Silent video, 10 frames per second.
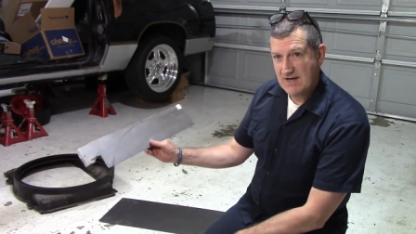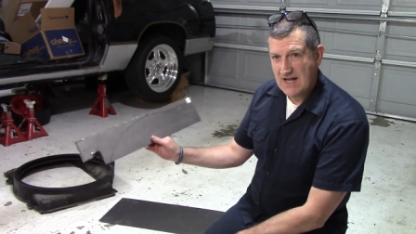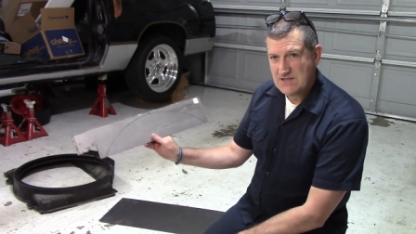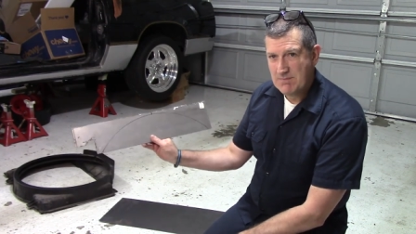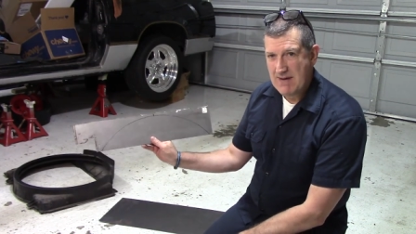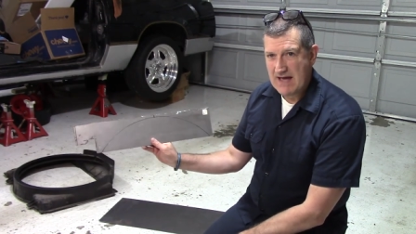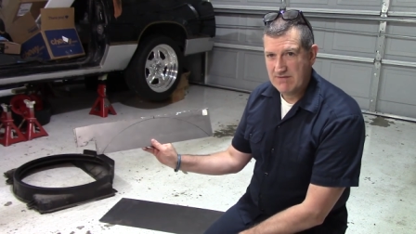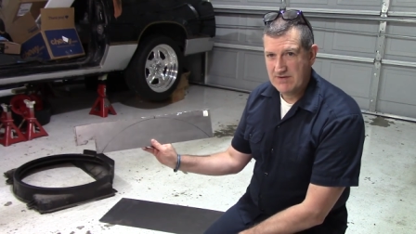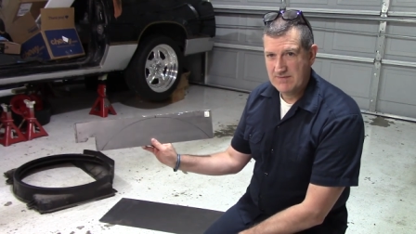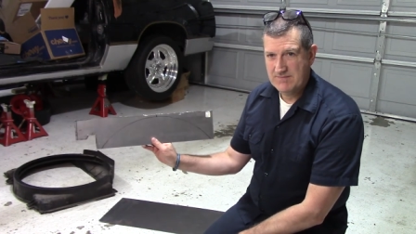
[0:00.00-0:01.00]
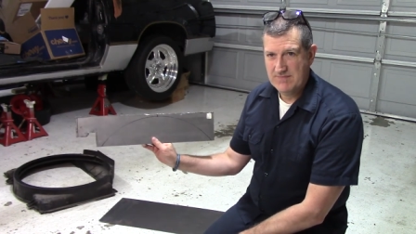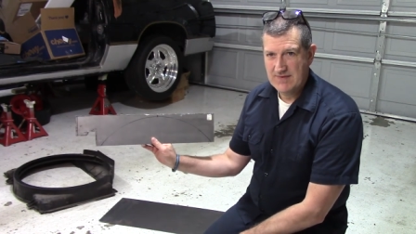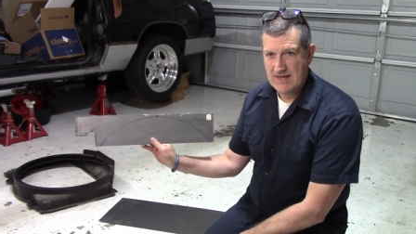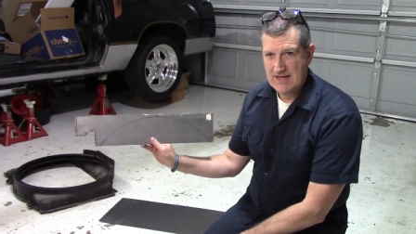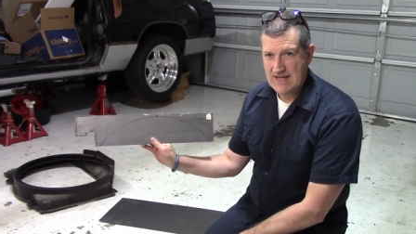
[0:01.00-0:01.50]
And that's about,
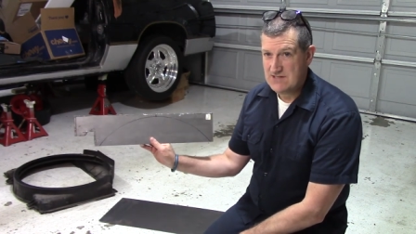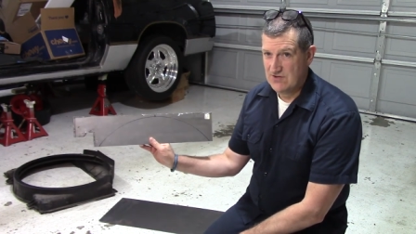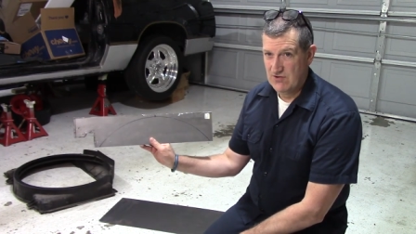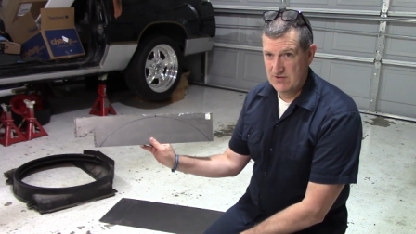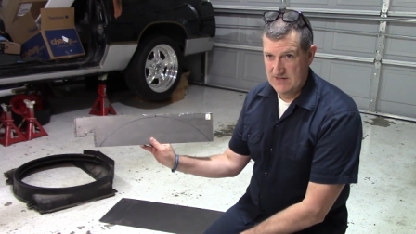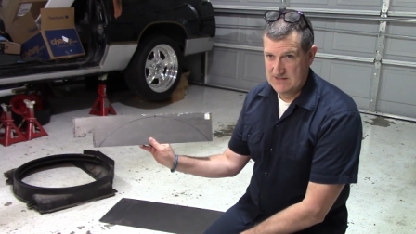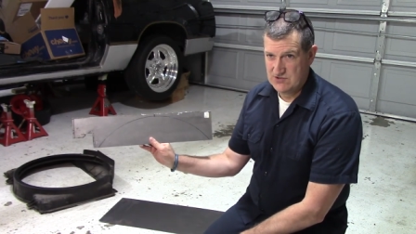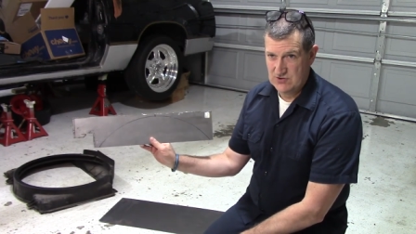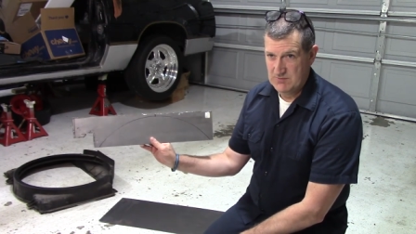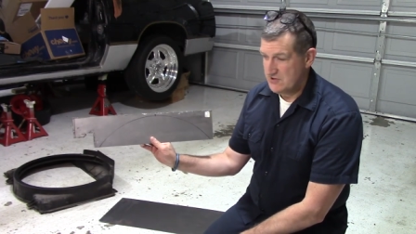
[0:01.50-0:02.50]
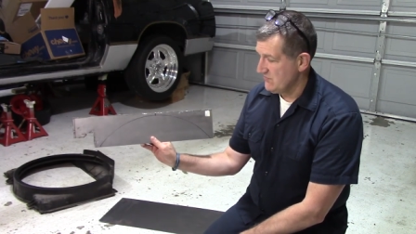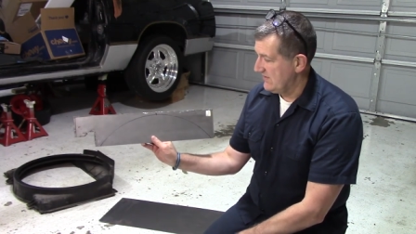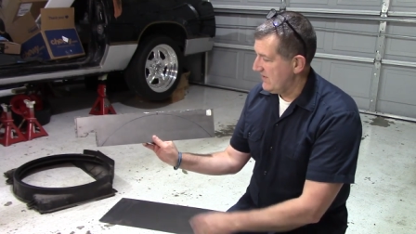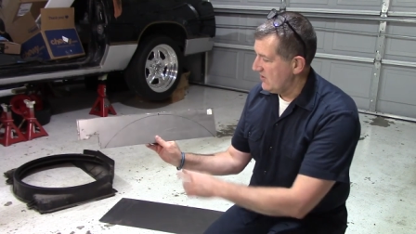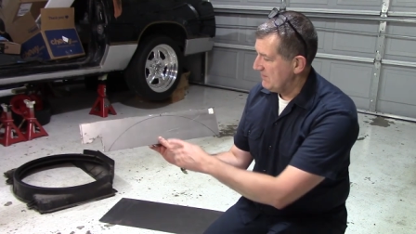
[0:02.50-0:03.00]
that's all, that's too much
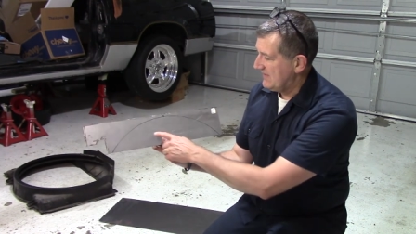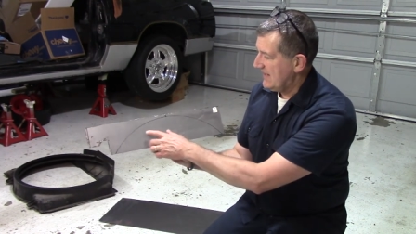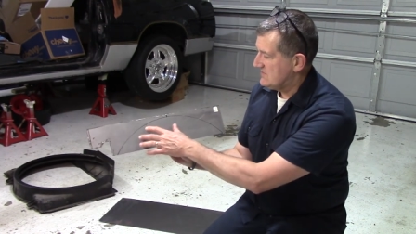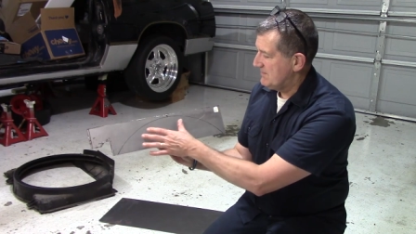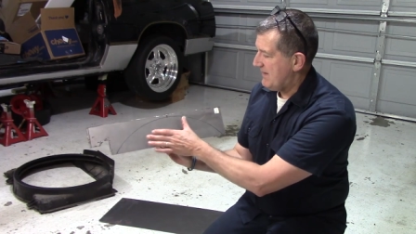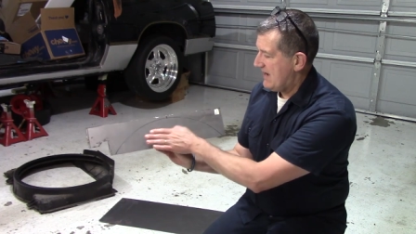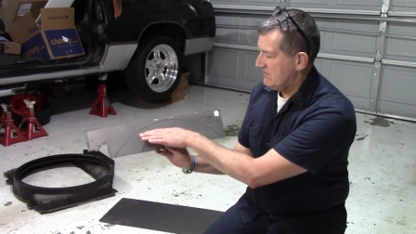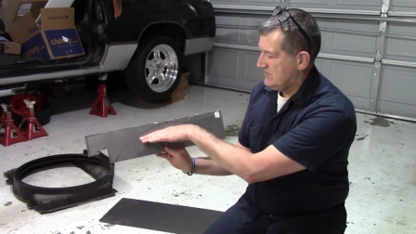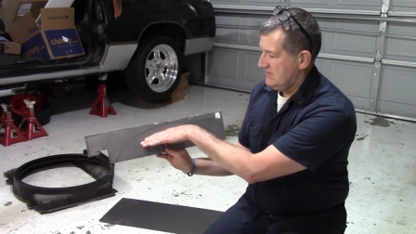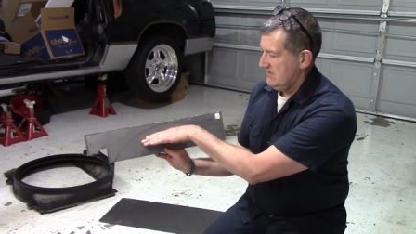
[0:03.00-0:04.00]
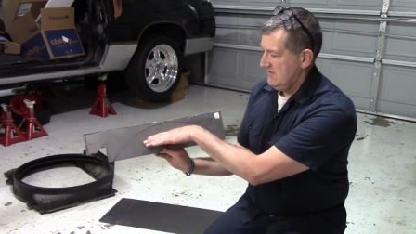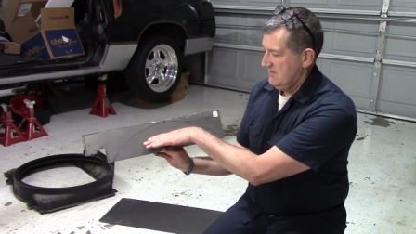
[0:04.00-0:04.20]
right there, but that's about